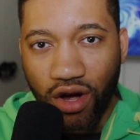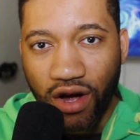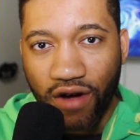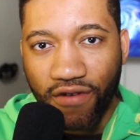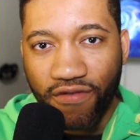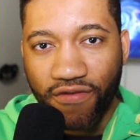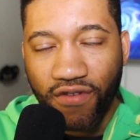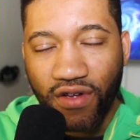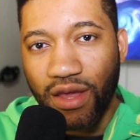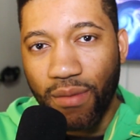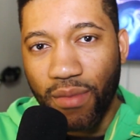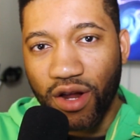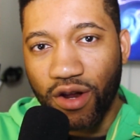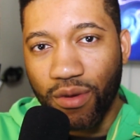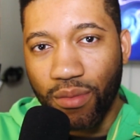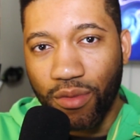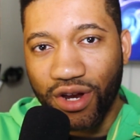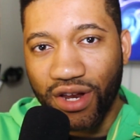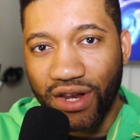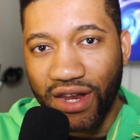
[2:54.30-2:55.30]
off the amount
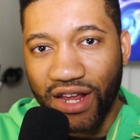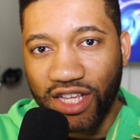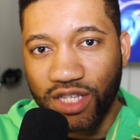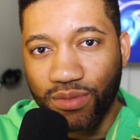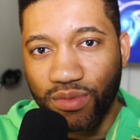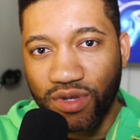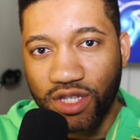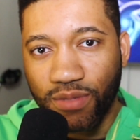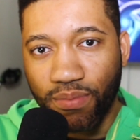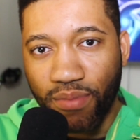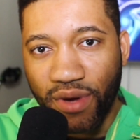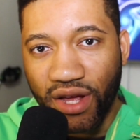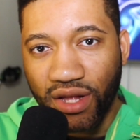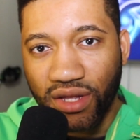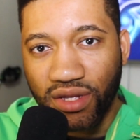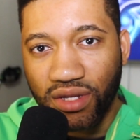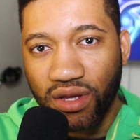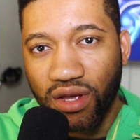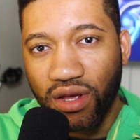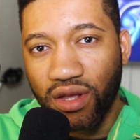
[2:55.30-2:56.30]
of money that has been
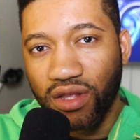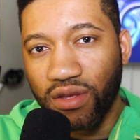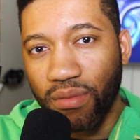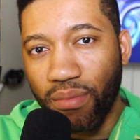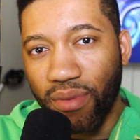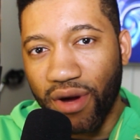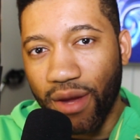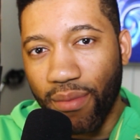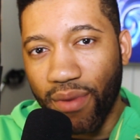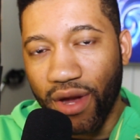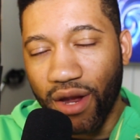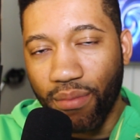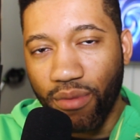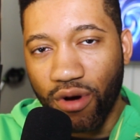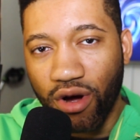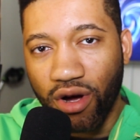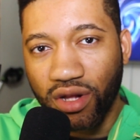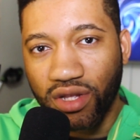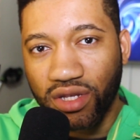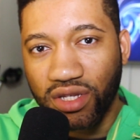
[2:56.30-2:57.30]
spent to buy back
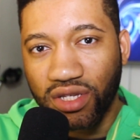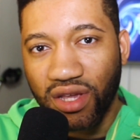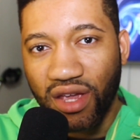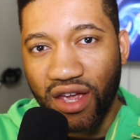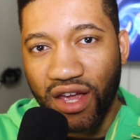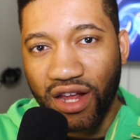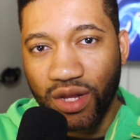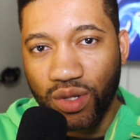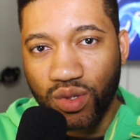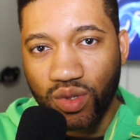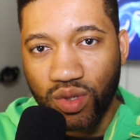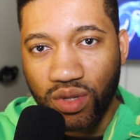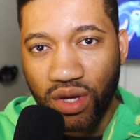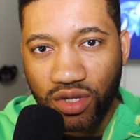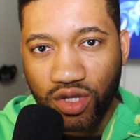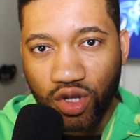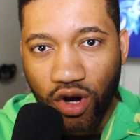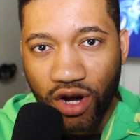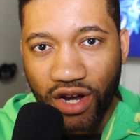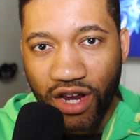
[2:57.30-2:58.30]
bonds, and this would
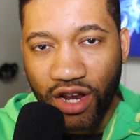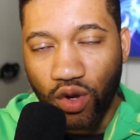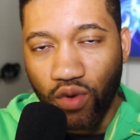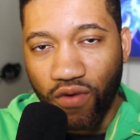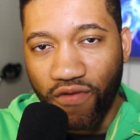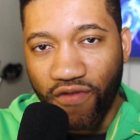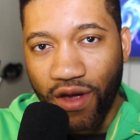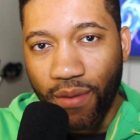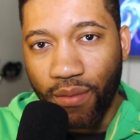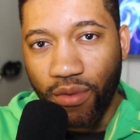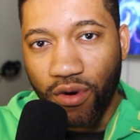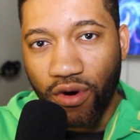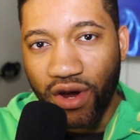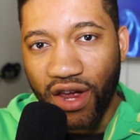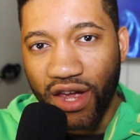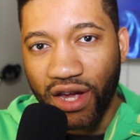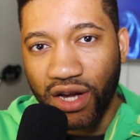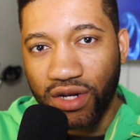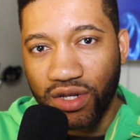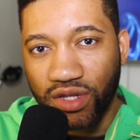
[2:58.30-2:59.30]
start in
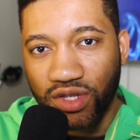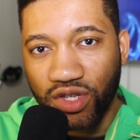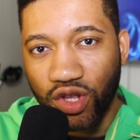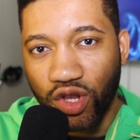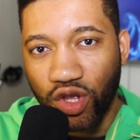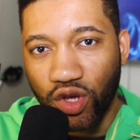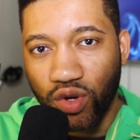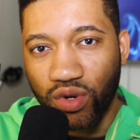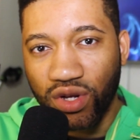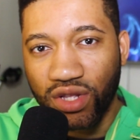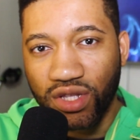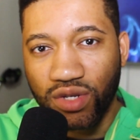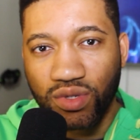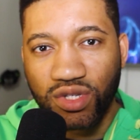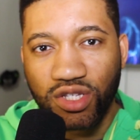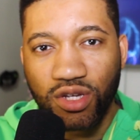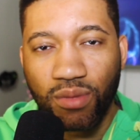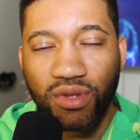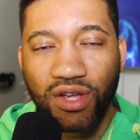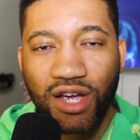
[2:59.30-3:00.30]
November and continue until
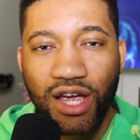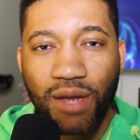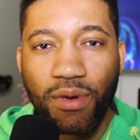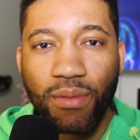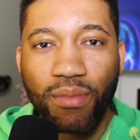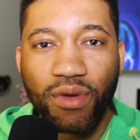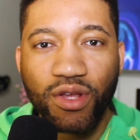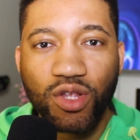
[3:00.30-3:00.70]
sometime in